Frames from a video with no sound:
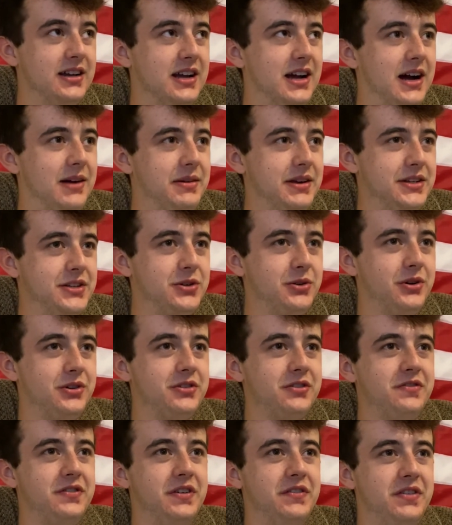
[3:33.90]
I'm at two
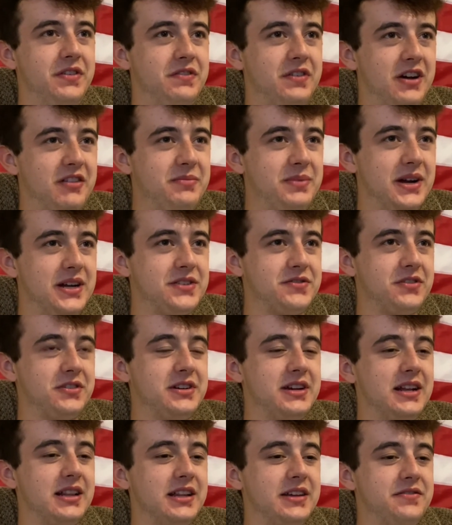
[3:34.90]
hundred fifty-five pounds for
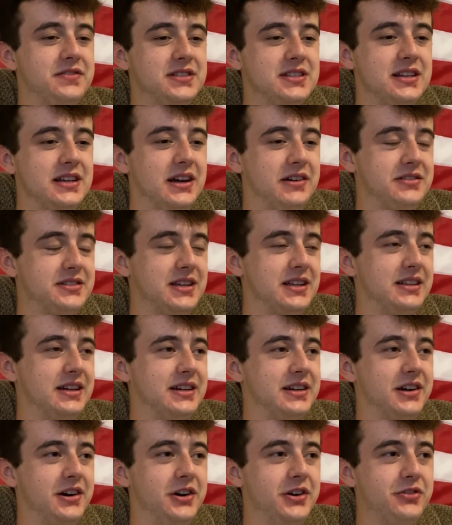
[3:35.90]
deadlifts and I was at
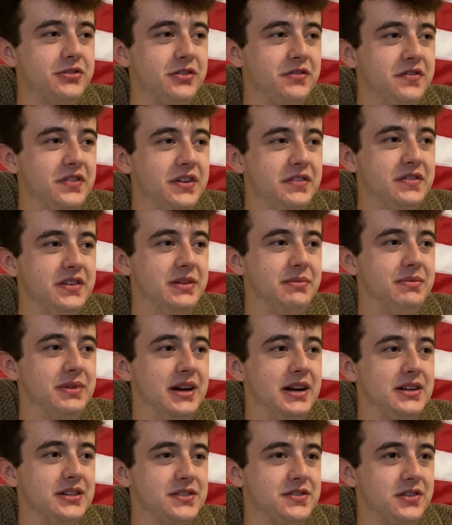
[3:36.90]
like one hundred fifty
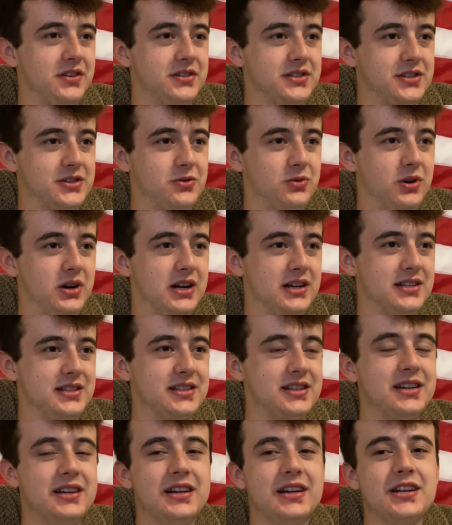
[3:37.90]
pounds on squats.
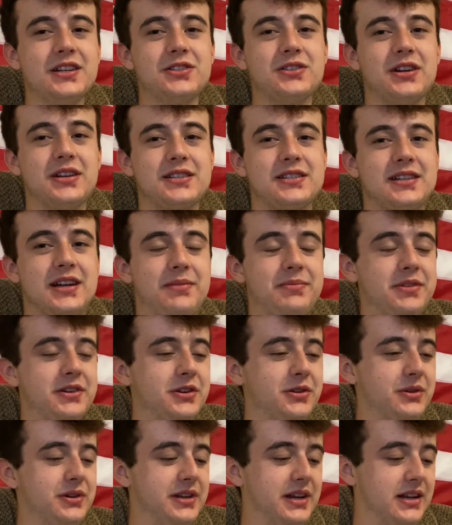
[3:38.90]
So I stopped
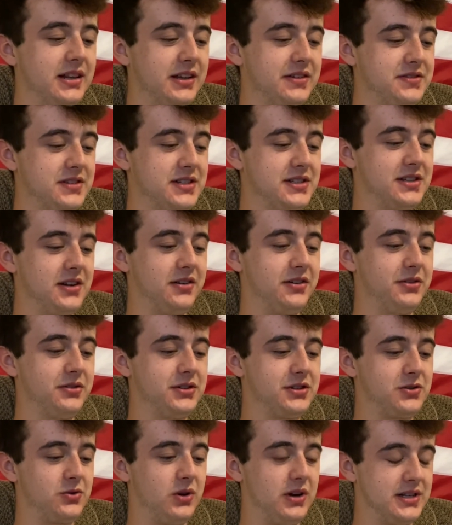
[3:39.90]
doing deadlifts and started doing
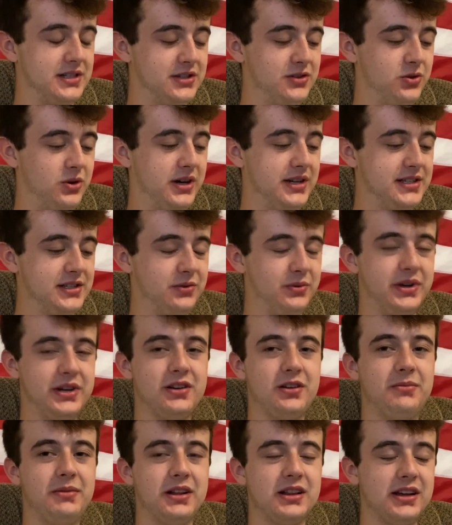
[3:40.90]
squats twice a week
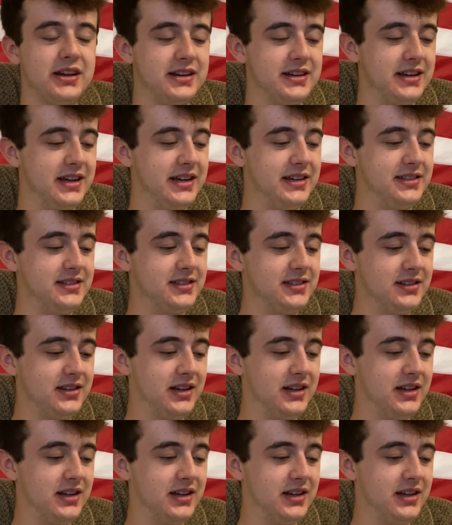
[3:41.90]
on my leg days.